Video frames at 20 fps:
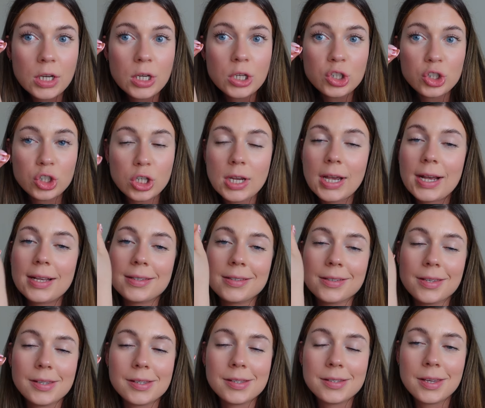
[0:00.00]
she has
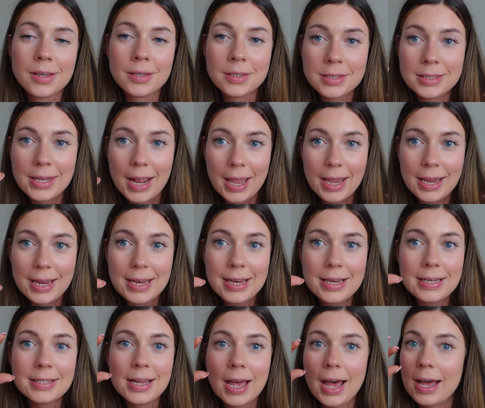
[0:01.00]

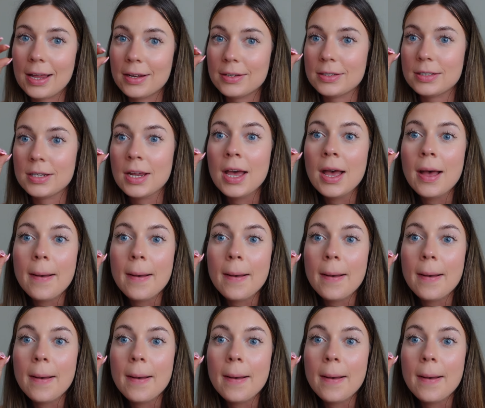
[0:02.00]
sustained and